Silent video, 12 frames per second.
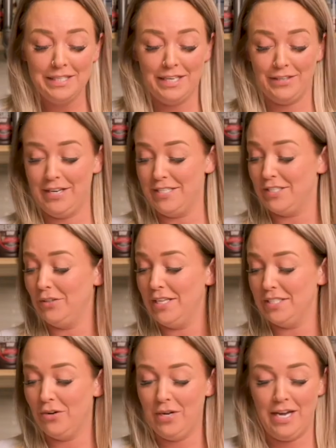All right, so let's
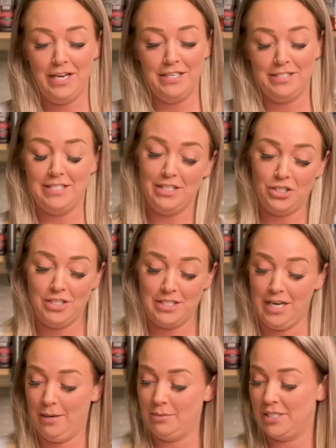go ahead and dish this
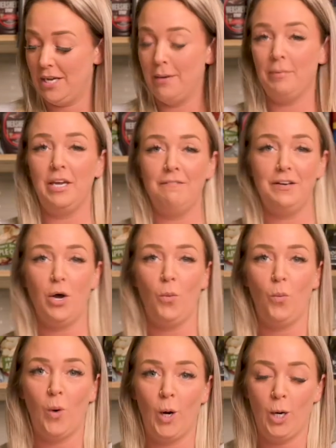up some, give it a
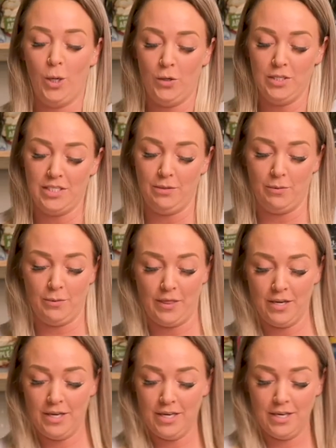whirl, see what we
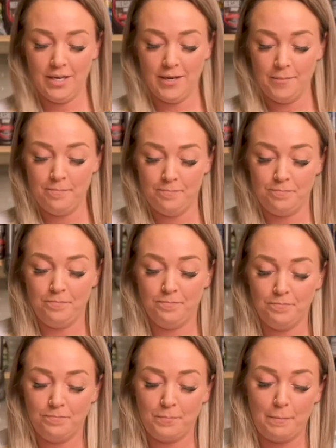think.
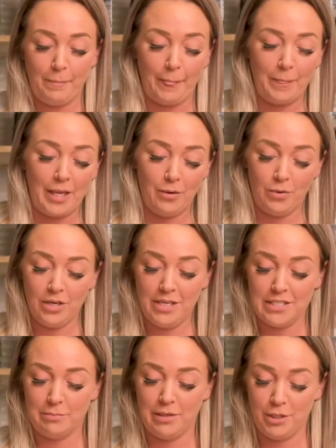I want
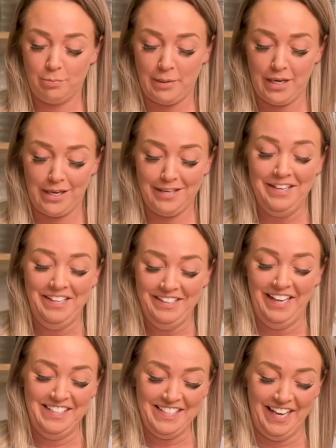as much bacon
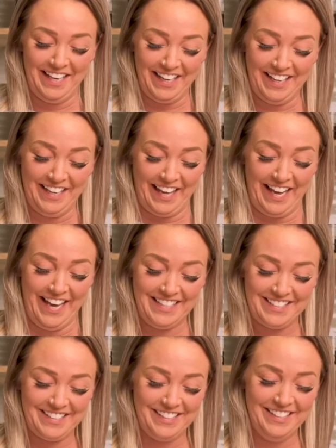as I
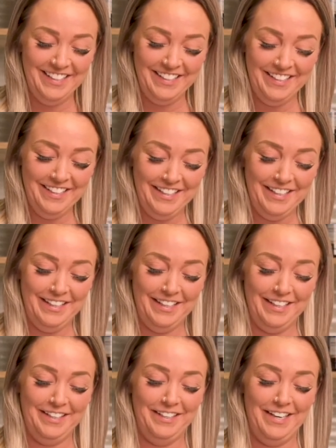can.
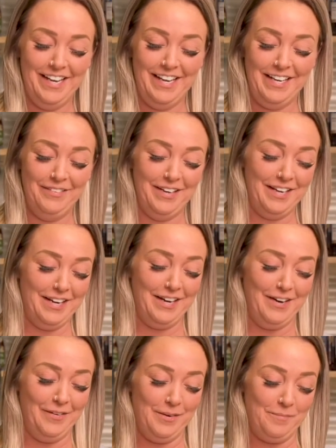All right, here we
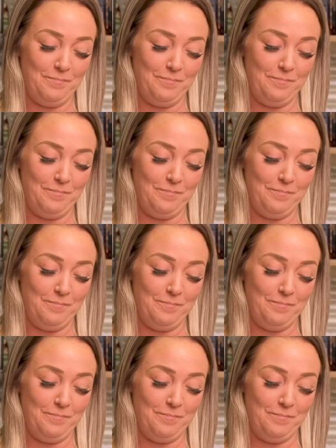go.